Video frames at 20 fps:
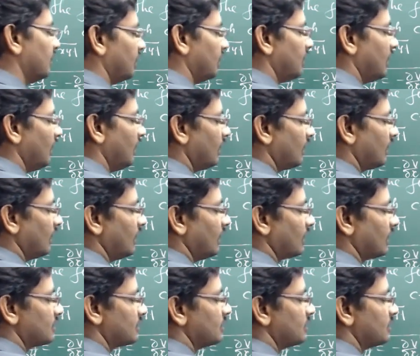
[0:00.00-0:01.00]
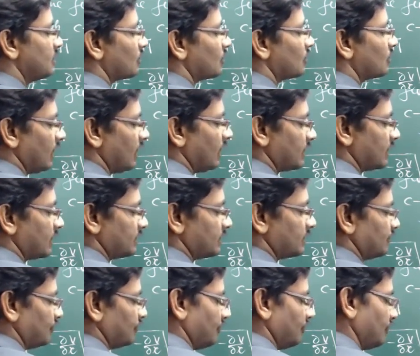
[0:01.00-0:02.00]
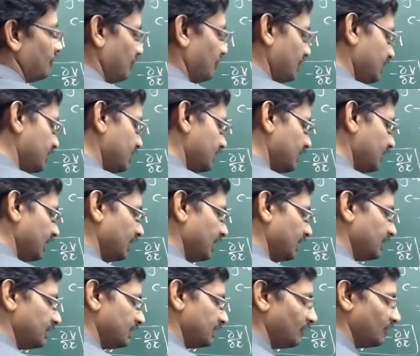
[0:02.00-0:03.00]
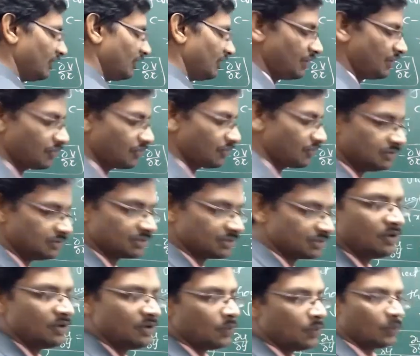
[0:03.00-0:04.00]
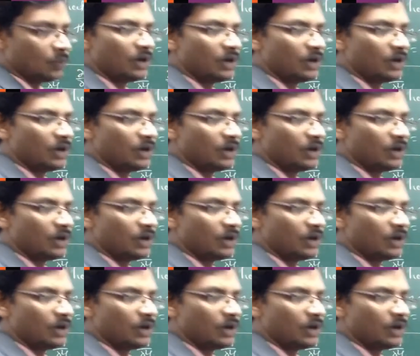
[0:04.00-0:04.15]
delta x is equal to x. This is the reason why we are using. Why